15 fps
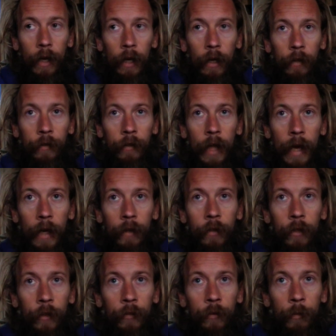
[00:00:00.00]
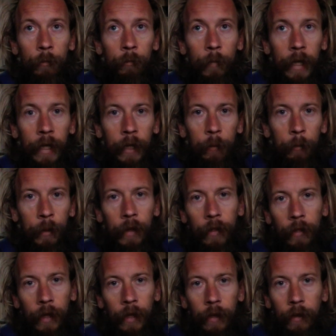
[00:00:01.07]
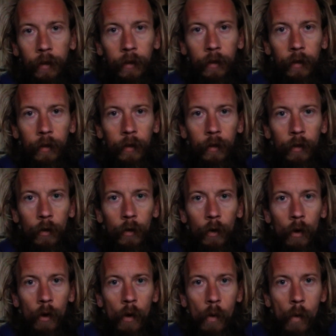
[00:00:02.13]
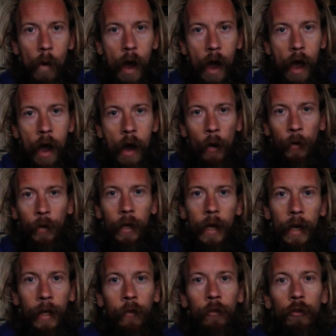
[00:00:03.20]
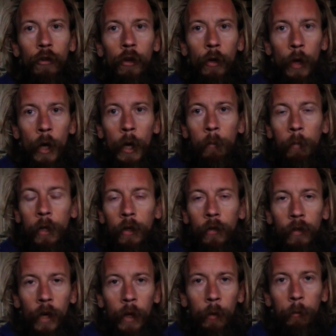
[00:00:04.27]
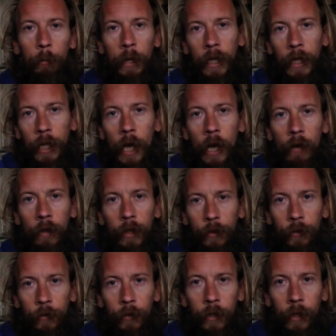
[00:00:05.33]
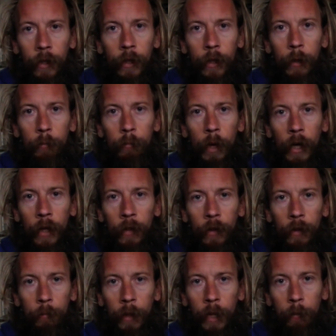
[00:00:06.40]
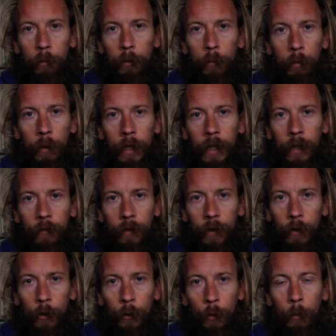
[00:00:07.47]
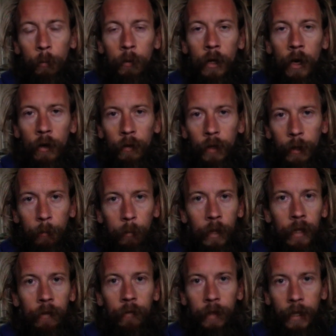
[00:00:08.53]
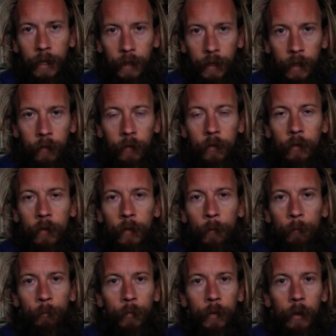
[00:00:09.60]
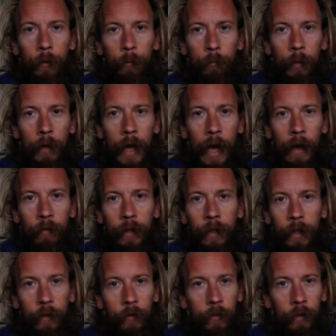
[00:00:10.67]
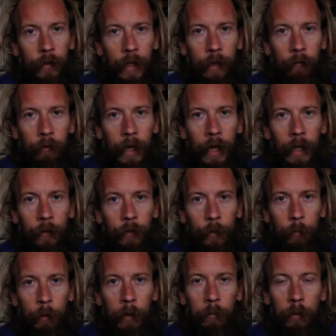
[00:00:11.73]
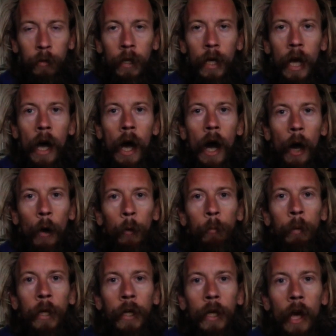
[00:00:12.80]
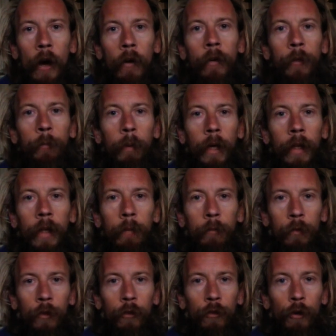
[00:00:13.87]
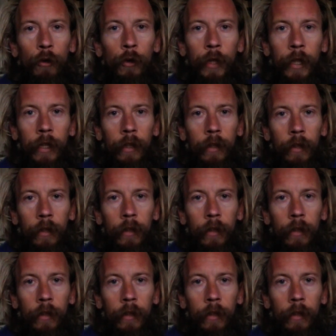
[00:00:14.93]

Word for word: And that could make me think, wow, yeah, it's true. Because I would be encouraged by the people believing who are currently believing in this, having this in their reality bubble, I would be encouraged by them to join.